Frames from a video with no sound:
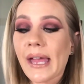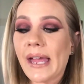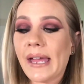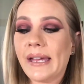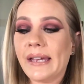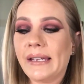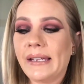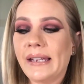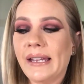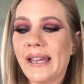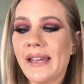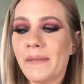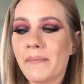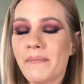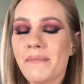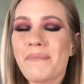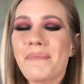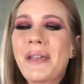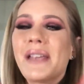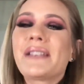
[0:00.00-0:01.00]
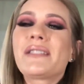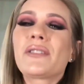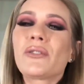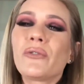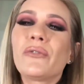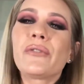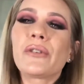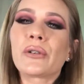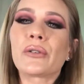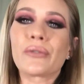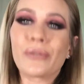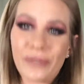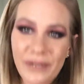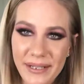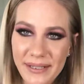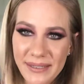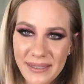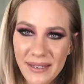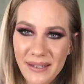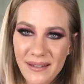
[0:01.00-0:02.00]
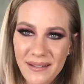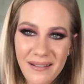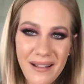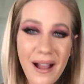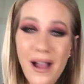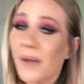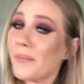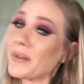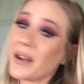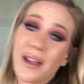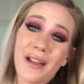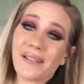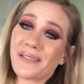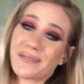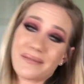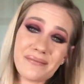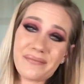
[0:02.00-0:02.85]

and it makes you feel greasy. I'm not